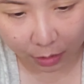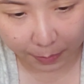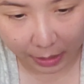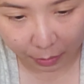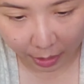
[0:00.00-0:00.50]

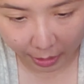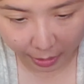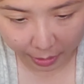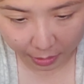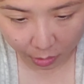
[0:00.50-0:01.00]
about
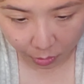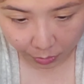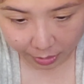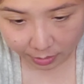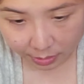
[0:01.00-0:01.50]
like
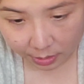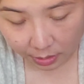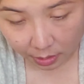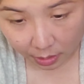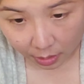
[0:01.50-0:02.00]

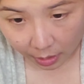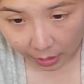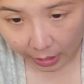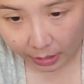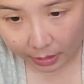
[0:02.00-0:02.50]
Hoyas,
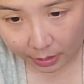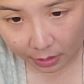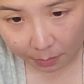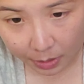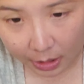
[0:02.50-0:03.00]
and it
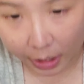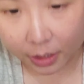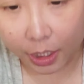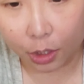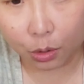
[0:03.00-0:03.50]
seems like they